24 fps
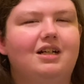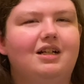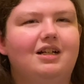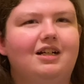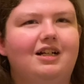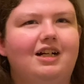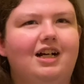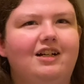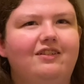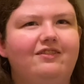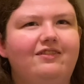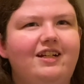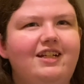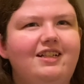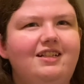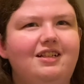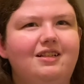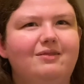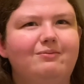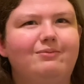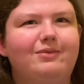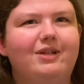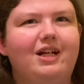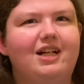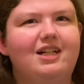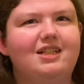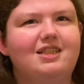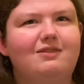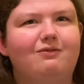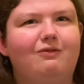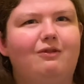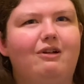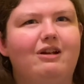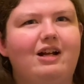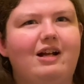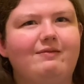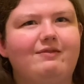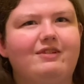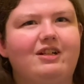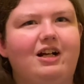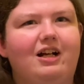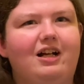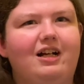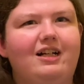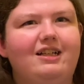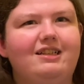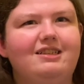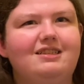I think the biggest one I've
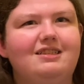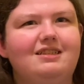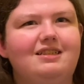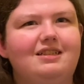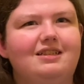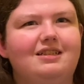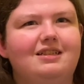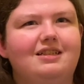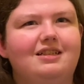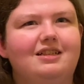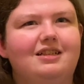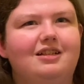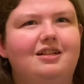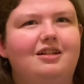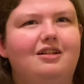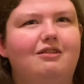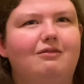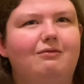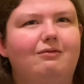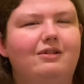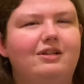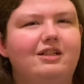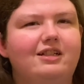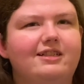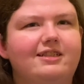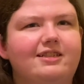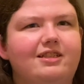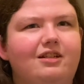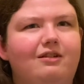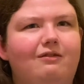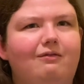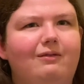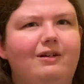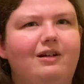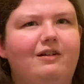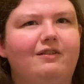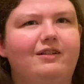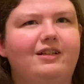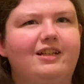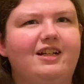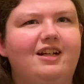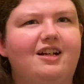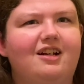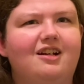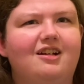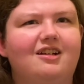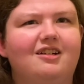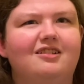done was the Wheel of the
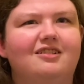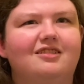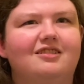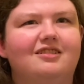Year.